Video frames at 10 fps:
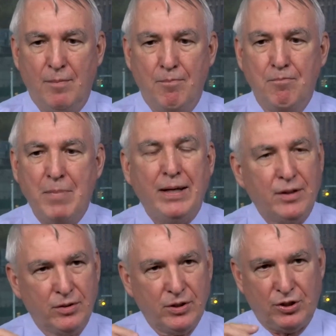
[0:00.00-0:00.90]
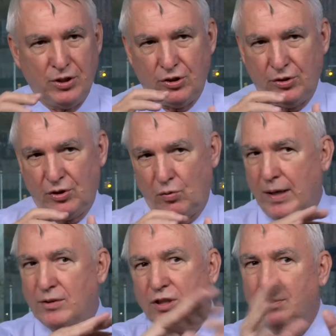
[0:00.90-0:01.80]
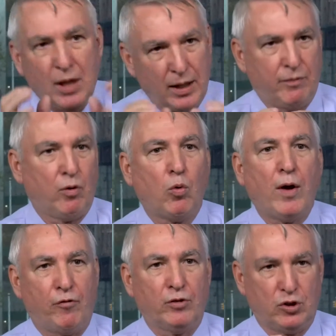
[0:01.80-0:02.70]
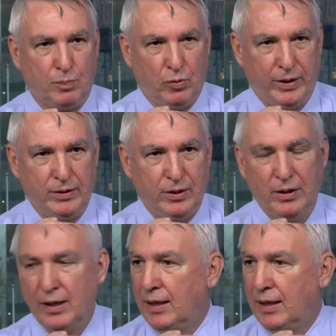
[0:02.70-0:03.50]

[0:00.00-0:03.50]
make their decisions around some kind of a reference point.